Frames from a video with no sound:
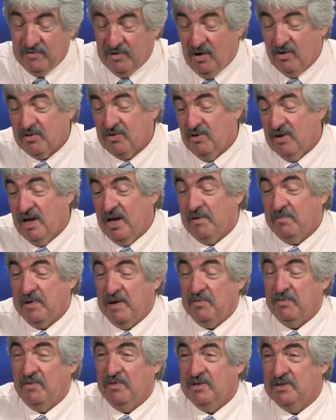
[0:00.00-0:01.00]
talked to a lot of
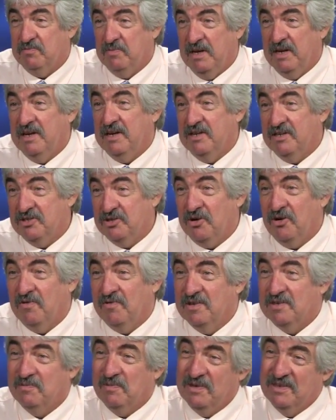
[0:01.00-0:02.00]
people that's been in the
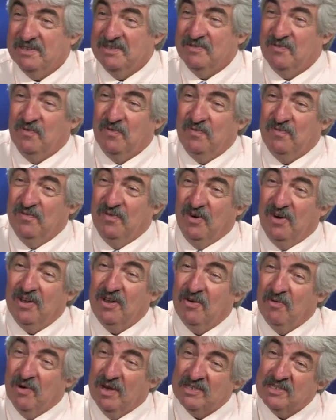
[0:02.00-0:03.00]
service, but it's very
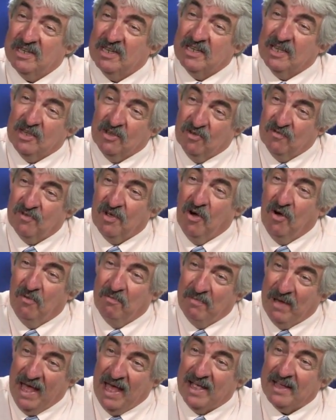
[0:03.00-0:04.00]
interesting that you've gone
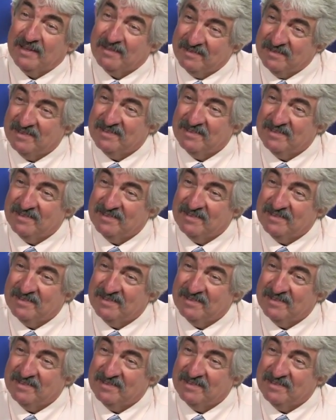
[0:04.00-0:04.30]
back,